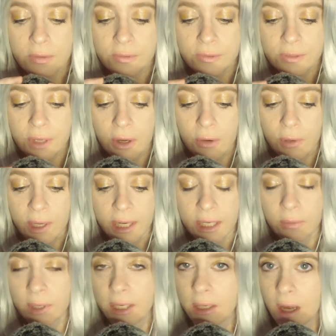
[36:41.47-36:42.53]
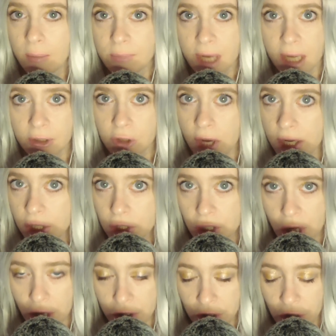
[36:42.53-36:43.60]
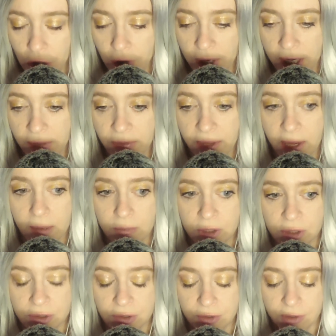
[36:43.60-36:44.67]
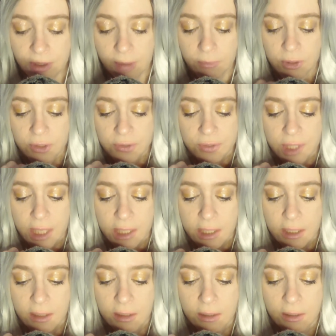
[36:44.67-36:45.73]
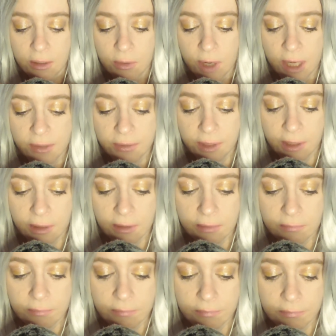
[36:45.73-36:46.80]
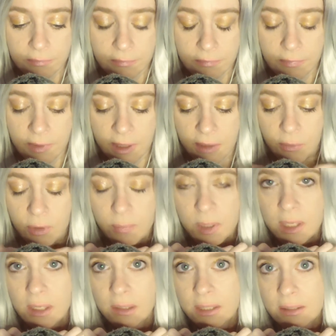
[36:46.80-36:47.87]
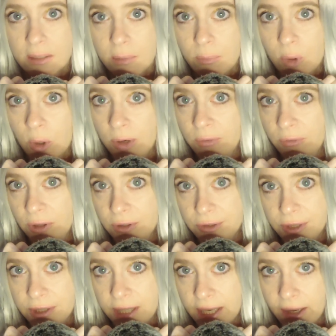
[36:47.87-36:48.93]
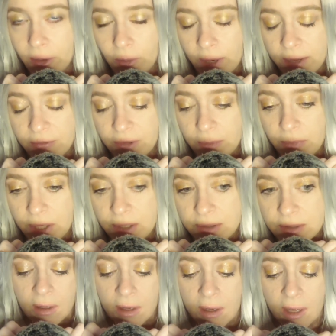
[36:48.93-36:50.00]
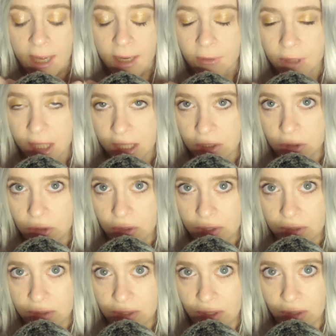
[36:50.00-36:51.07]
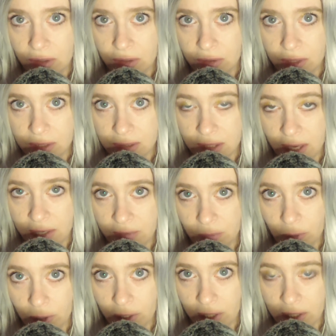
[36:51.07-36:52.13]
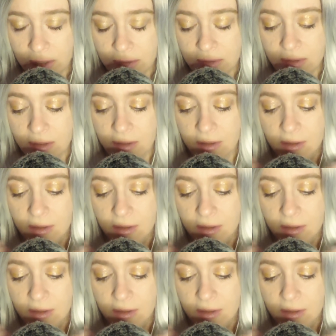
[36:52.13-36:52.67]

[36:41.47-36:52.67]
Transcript: So anyway, I'm not trying to judge her or anything. I'm just saying, I think it would be at least important for us to take away from this how dangerous this line of work is.